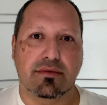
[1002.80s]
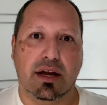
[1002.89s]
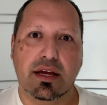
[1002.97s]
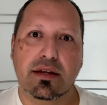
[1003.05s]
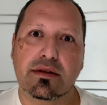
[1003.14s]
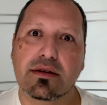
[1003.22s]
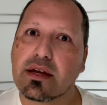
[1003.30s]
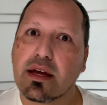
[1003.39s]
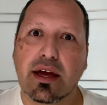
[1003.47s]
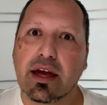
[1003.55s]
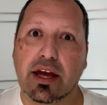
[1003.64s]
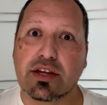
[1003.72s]
right,
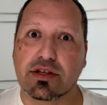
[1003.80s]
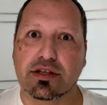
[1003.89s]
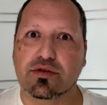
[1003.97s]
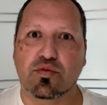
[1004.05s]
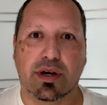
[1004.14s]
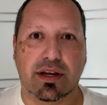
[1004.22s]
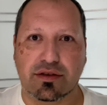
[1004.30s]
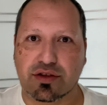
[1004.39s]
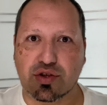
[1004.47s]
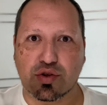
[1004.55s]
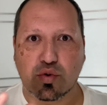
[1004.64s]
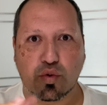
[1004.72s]
and just want to
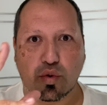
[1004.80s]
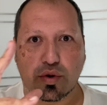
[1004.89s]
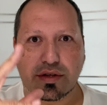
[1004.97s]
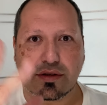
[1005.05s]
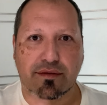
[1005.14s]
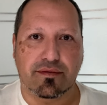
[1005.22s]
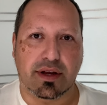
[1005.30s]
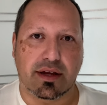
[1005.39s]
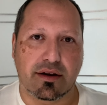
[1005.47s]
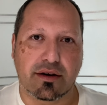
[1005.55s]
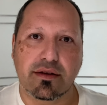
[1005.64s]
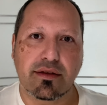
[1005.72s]
scorch the
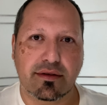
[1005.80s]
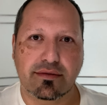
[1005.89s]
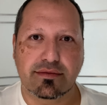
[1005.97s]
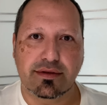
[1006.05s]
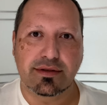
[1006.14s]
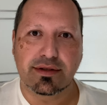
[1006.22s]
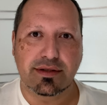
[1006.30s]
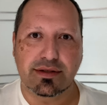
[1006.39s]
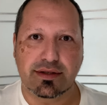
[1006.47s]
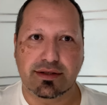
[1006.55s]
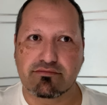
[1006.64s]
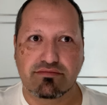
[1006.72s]
freaking earth.
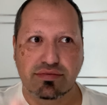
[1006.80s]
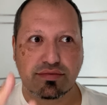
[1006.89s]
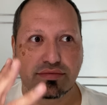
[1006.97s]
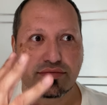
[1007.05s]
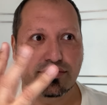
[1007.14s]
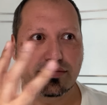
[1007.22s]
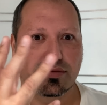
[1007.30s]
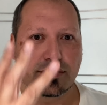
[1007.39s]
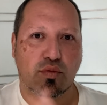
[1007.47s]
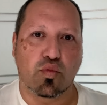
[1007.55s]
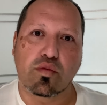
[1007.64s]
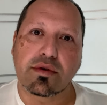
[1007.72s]
Because
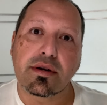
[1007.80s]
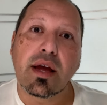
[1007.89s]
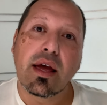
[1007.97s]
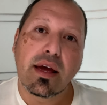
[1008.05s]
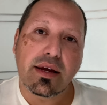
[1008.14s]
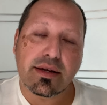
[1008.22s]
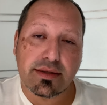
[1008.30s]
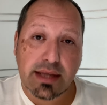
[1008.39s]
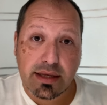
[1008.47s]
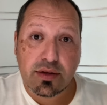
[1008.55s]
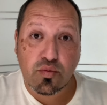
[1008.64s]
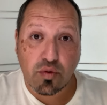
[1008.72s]

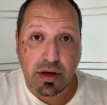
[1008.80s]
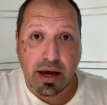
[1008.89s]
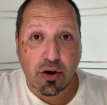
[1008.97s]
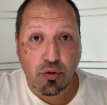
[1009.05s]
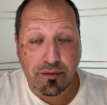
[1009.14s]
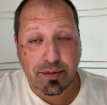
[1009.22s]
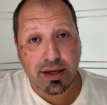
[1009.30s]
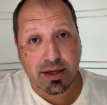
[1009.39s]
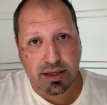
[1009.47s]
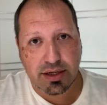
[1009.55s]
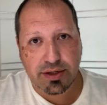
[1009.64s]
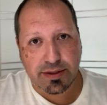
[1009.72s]
that's what, how we've been
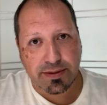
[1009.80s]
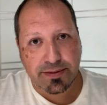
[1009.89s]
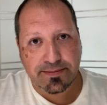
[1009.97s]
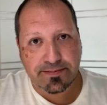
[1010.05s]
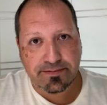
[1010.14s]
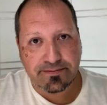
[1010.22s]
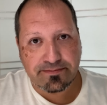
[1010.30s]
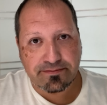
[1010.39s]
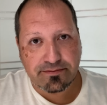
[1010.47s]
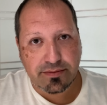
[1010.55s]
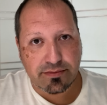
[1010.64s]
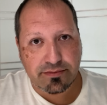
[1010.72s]
conditioned.
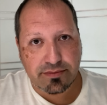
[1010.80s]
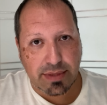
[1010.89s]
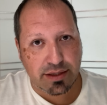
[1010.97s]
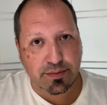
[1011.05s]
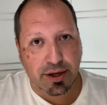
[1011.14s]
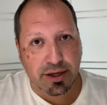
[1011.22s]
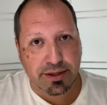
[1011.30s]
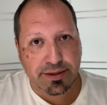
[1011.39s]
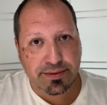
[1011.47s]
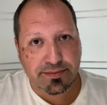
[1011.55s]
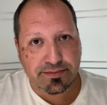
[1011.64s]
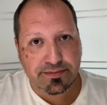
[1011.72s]
Let's be honest.